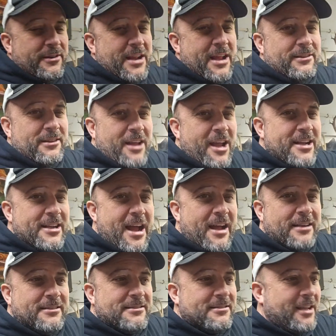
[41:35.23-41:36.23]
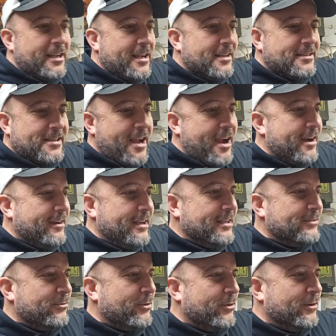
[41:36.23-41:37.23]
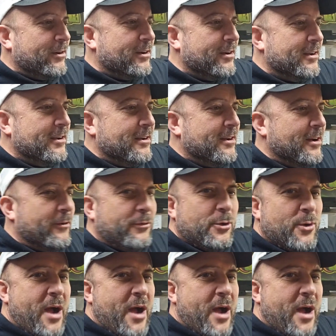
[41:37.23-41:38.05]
have the light on. Like on Saturdays for a few